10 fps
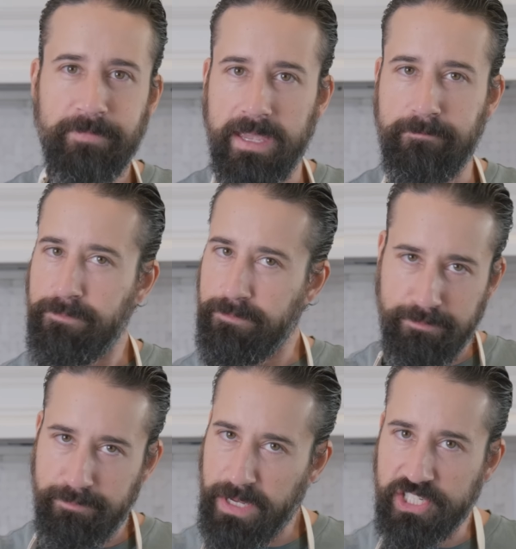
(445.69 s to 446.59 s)
It
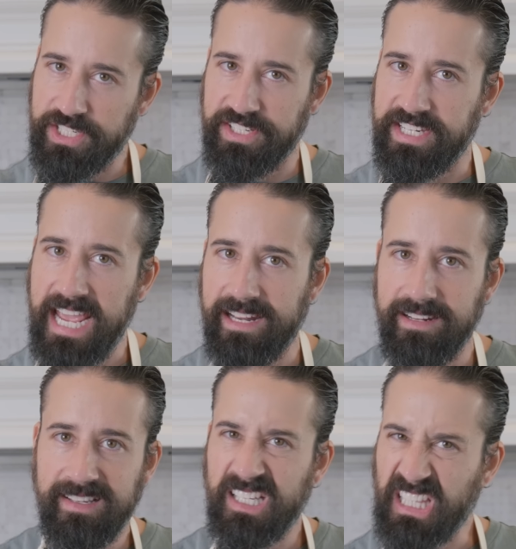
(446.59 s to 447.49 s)
pitches a tent,
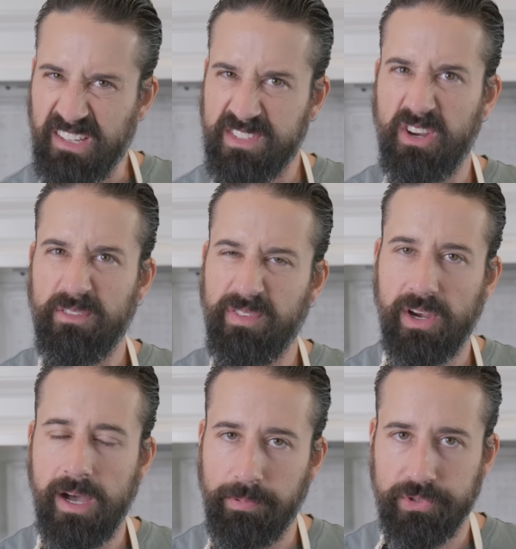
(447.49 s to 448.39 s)
lives there
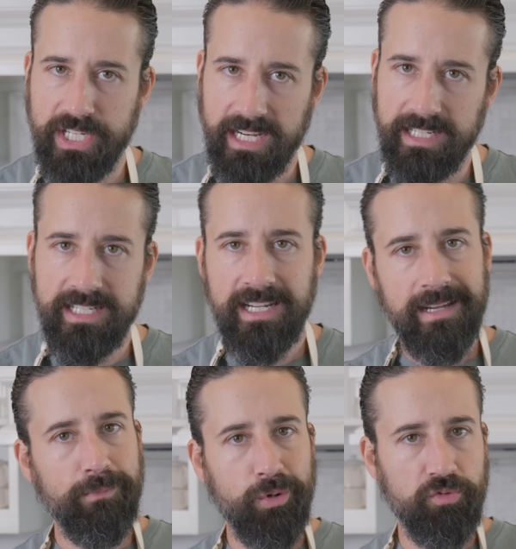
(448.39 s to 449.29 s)
for a couple seconds,
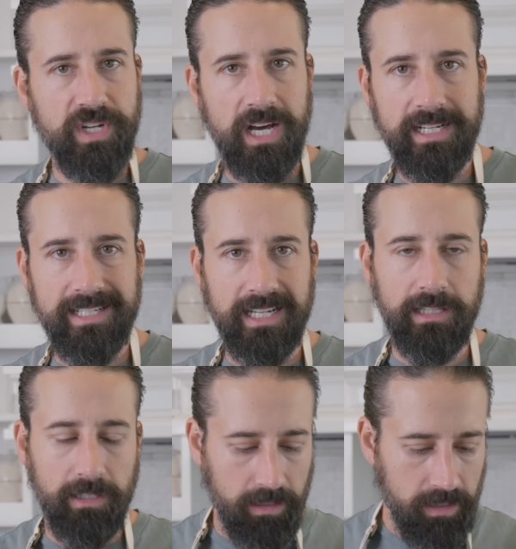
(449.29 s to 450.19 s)
moves on. It's like a
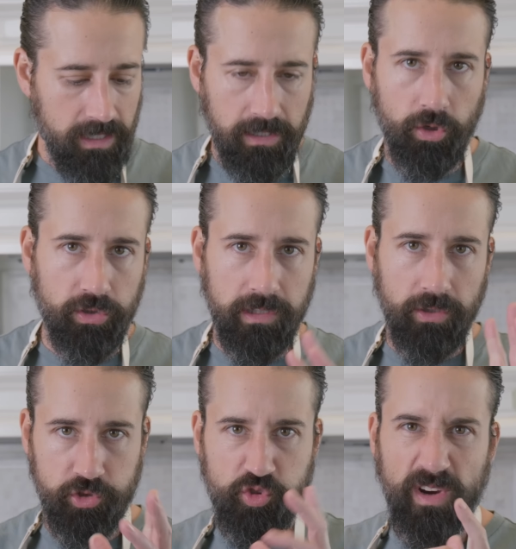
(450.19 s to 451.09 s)

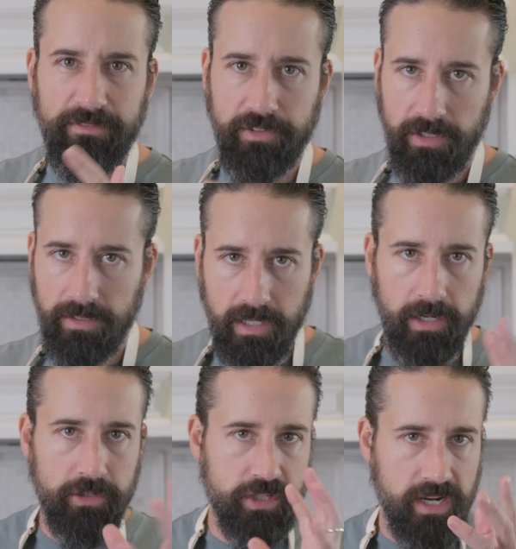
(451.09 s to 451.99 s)
little drifter,
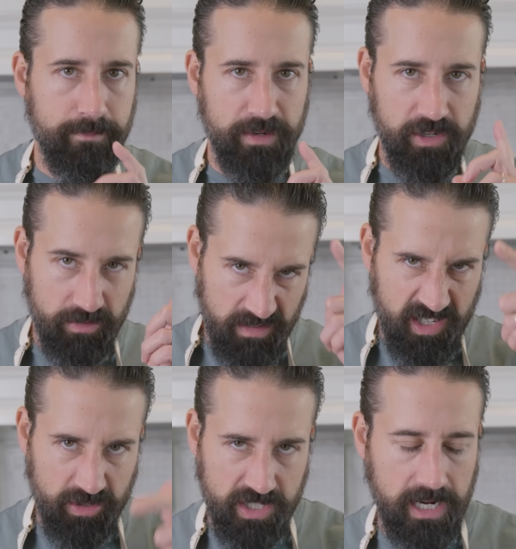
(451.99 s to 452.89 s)
gutter snipe in
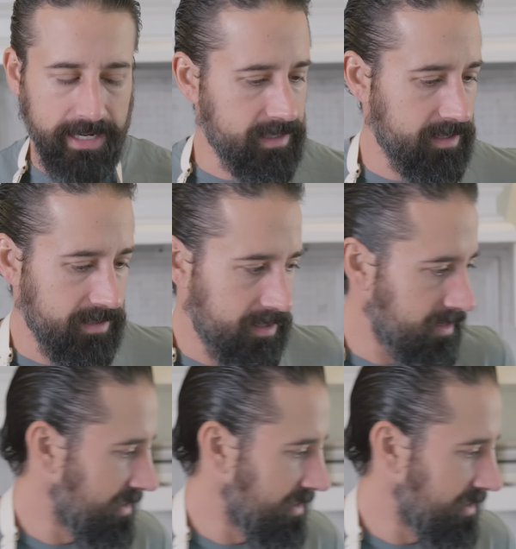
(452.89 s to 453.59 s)
your sinuses.